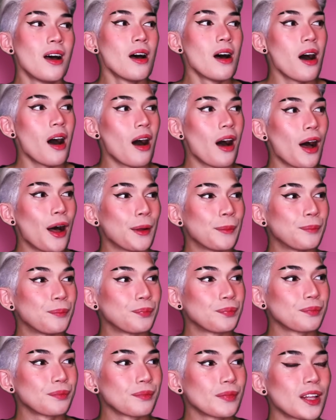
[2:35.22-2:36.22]

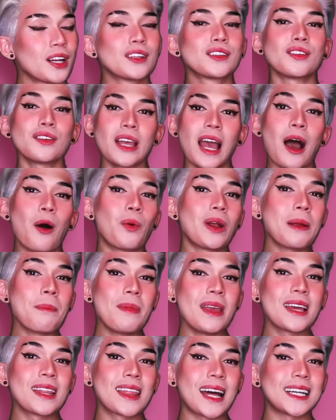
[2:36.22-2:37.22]
Um, so yeah, I want to
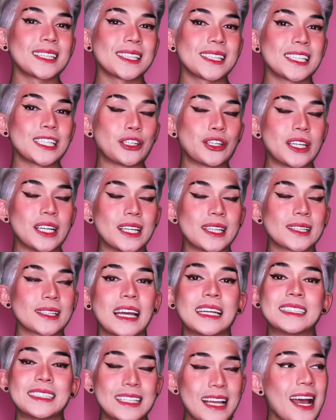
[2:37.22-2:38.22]
make that series,
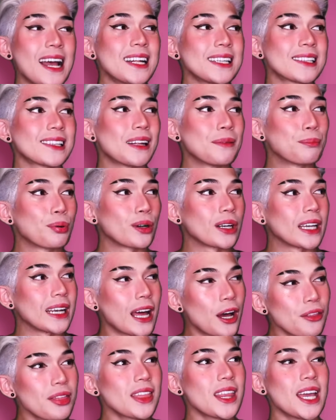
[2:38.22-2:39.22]
and yes, I'm putting it
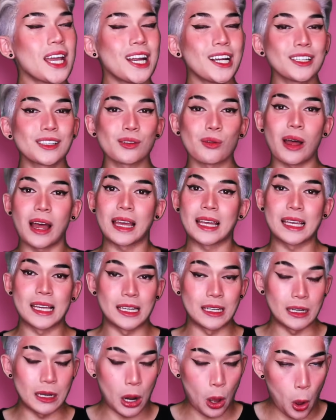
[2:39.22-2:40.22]
out there so I
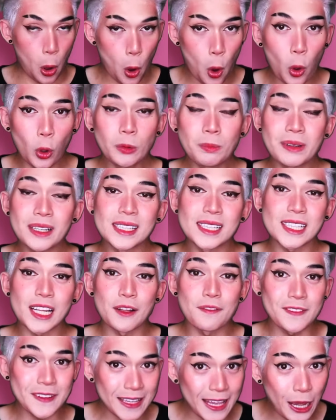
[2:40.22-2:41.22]
can hold
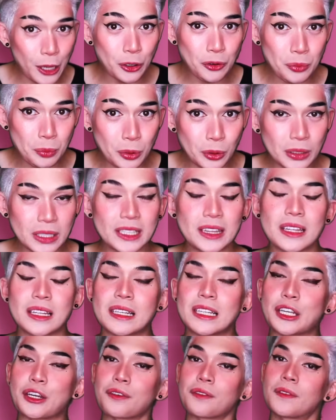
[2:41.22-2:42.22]
myself accountable in the
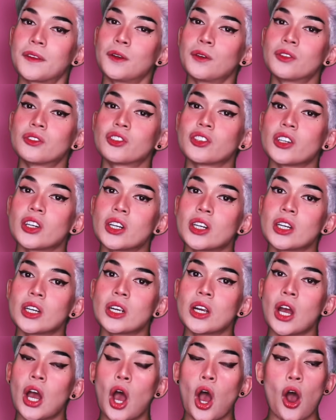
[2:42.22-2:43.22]
near
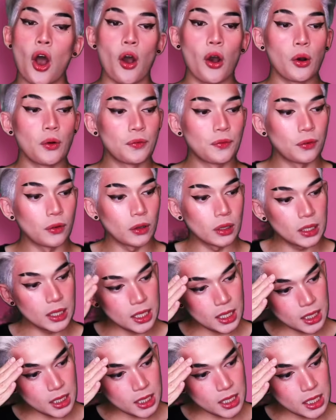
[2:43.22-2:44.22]
future
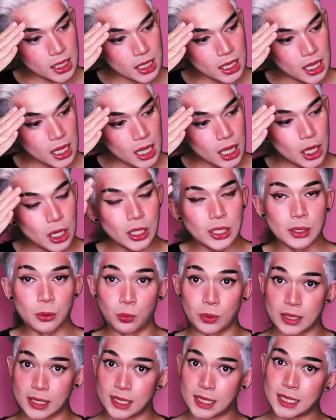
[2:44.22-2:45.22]
hopefully,
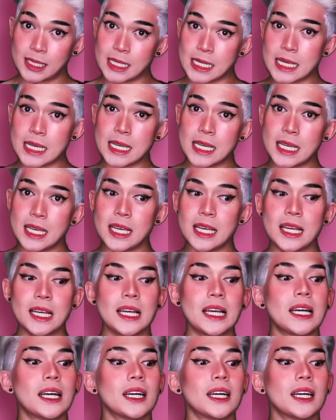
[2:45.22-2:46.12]
we'll see.